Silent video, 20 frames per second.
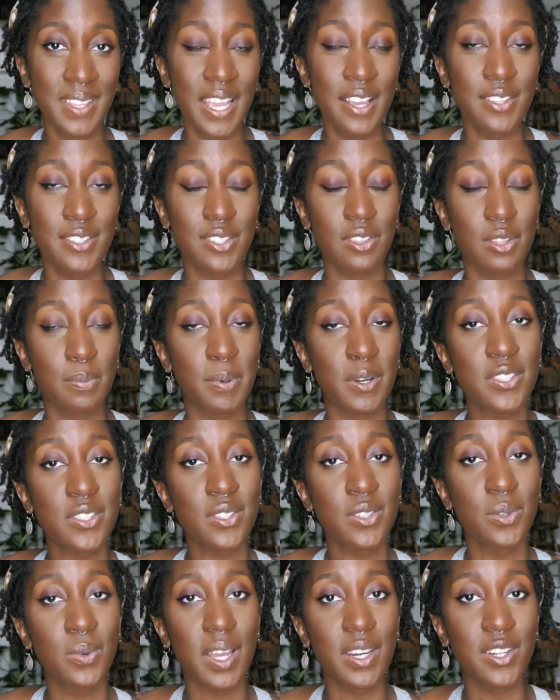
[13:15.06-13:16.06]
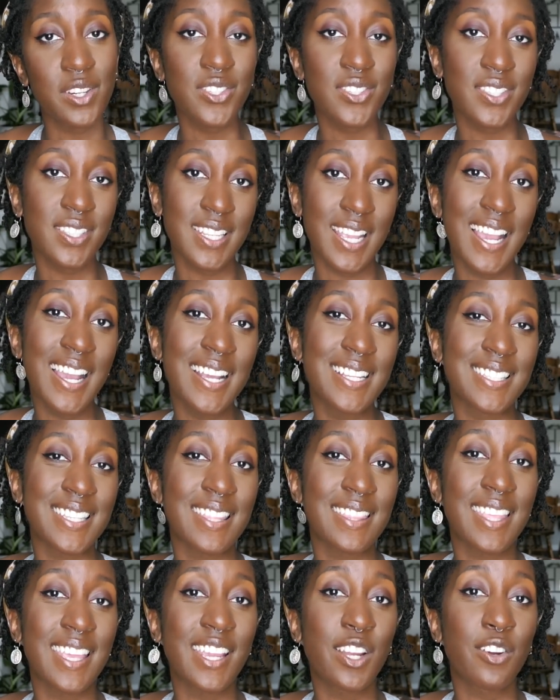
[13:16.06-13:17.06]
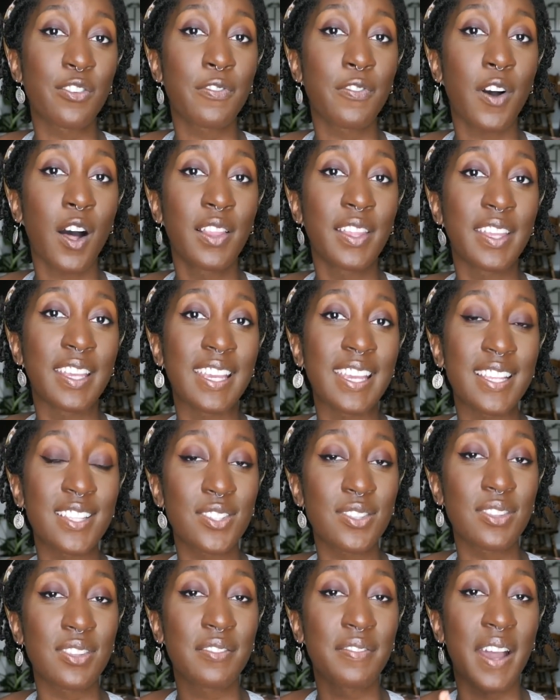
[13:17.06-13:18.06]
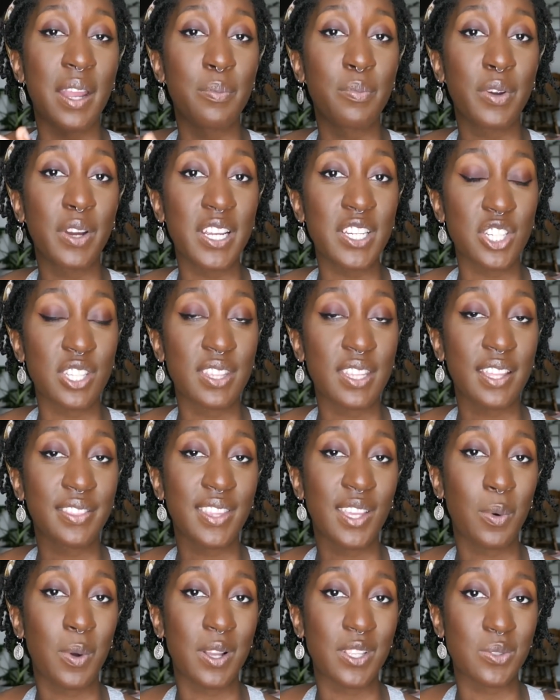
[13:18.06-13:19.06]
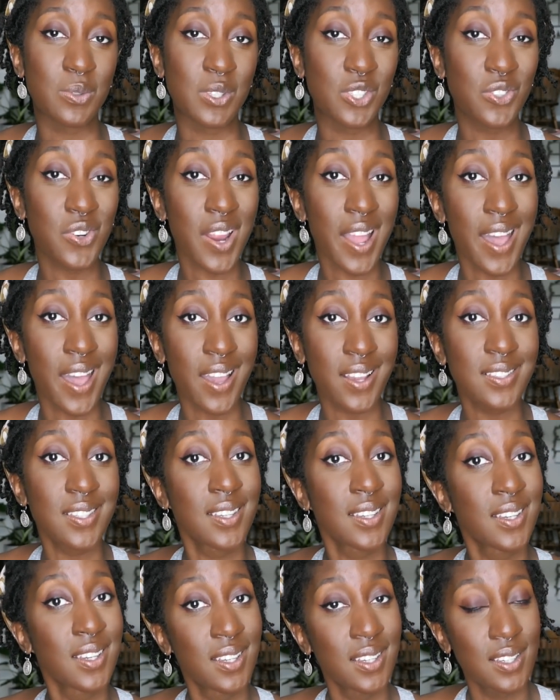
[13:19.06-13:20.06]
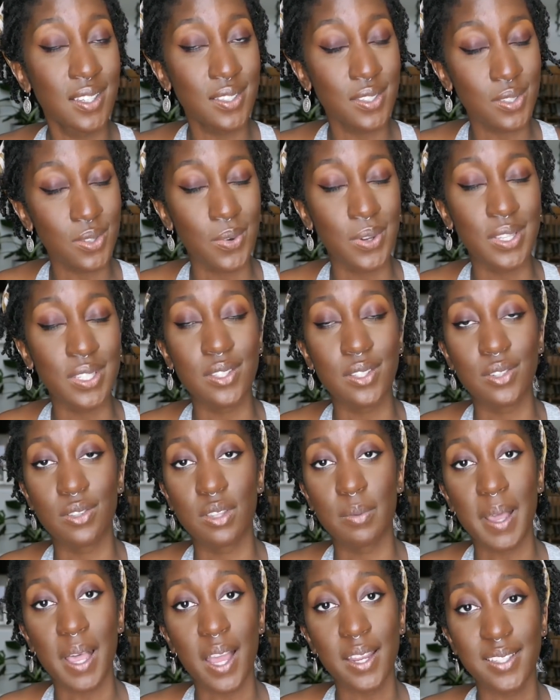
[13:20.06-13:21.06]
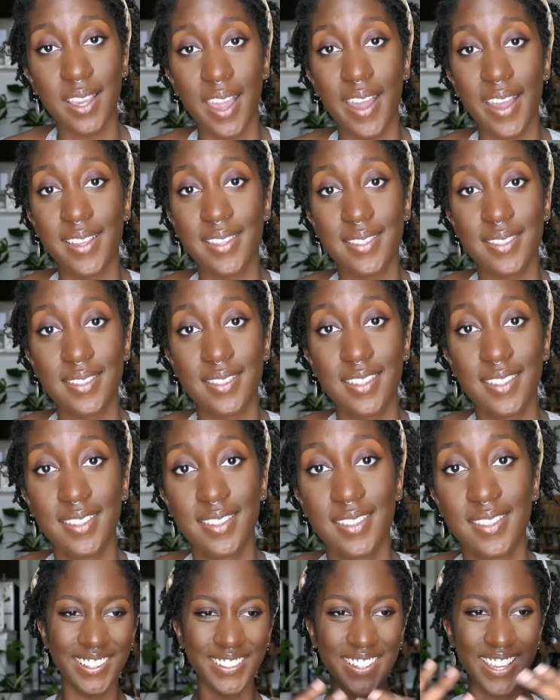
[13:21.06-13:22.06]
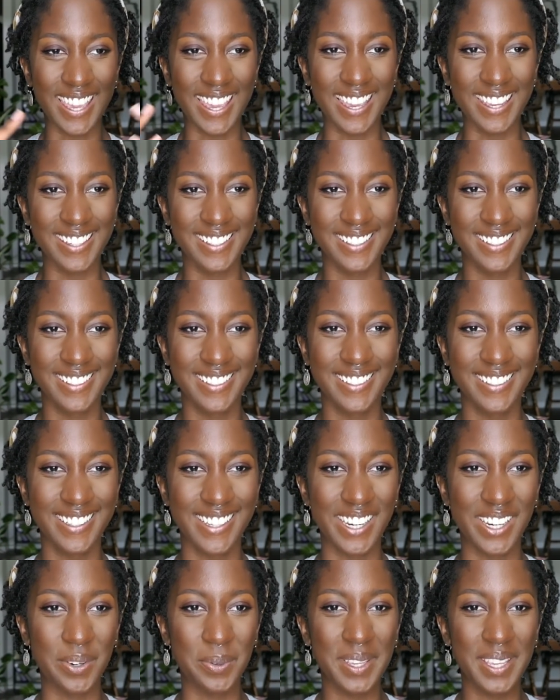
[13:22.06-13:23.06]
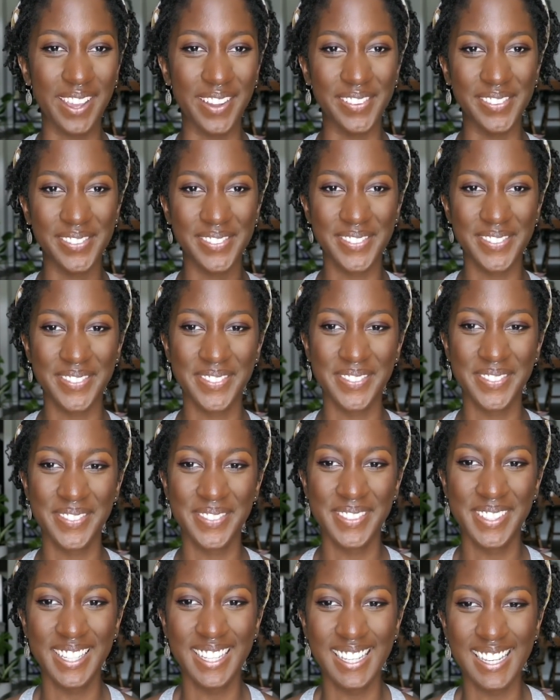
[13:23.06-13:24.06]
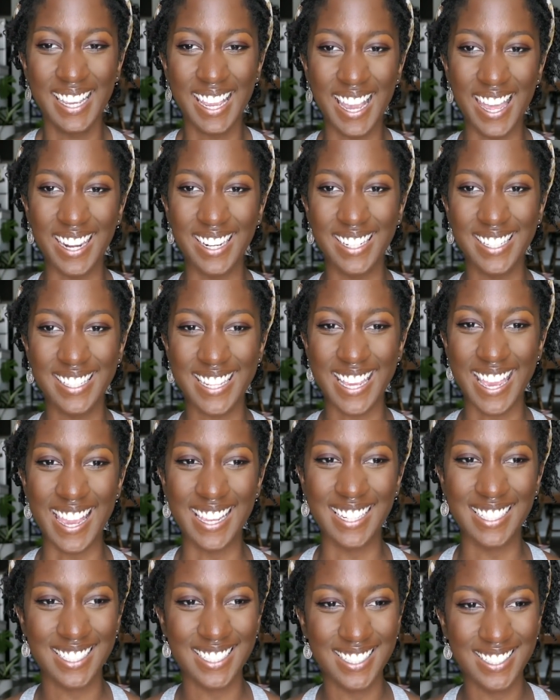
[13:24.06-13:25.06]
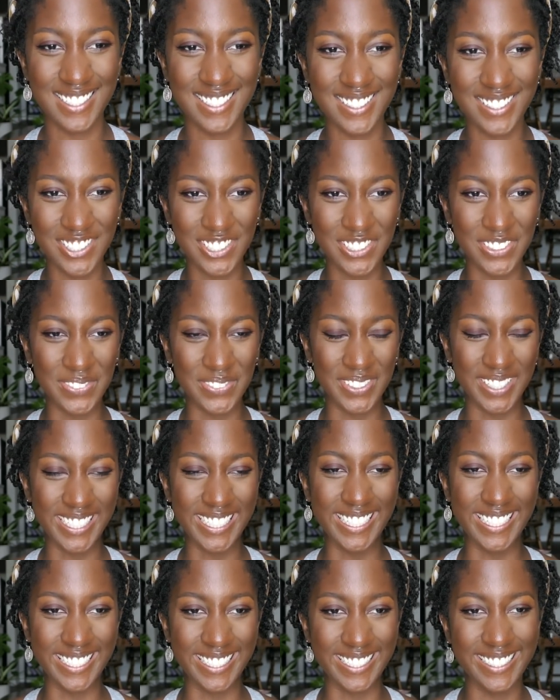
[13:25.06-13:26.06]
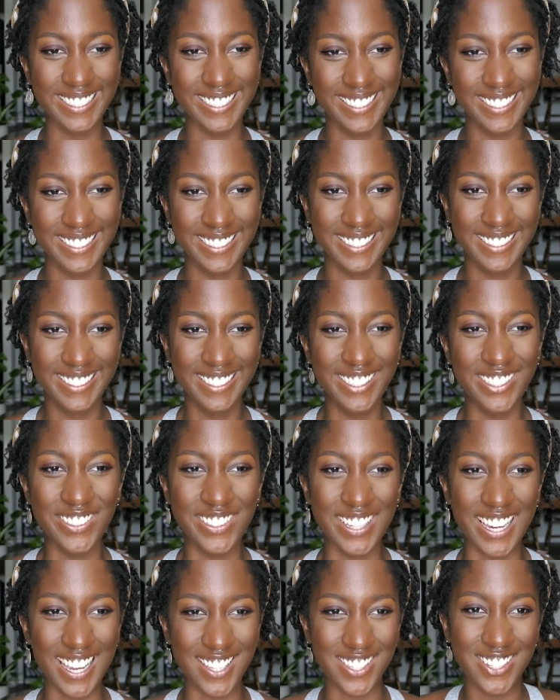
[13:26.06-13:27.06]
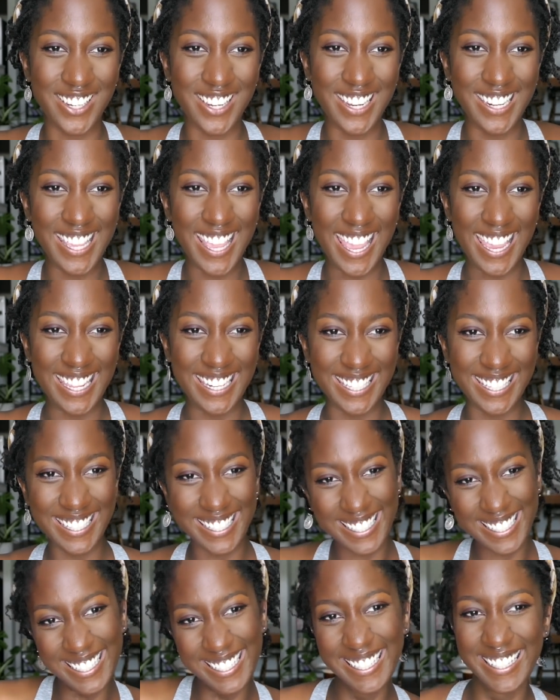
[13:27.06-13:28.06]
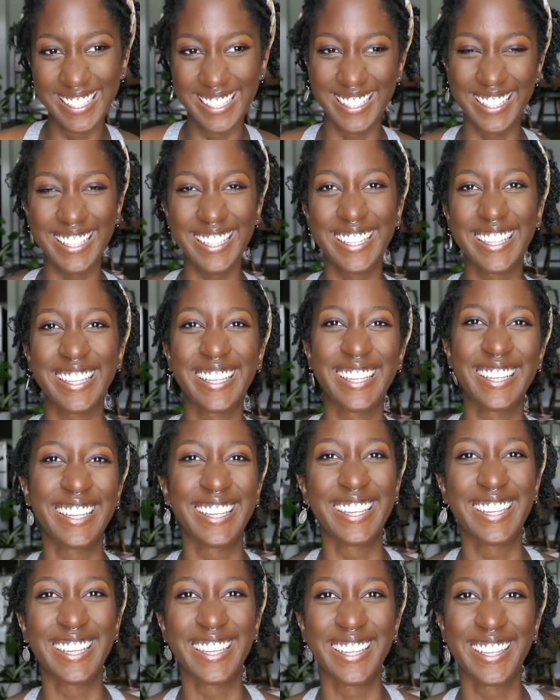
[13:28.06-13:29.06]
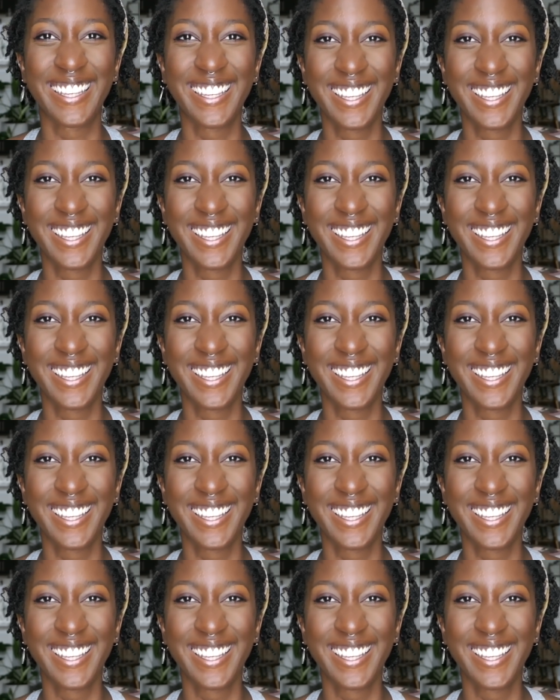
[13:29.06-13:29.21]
So the person who understands that they are falling into the vibration that they want to attract is going to do the podcast. Okay, here we go. How to detach. We're here. You guys are going to hate it.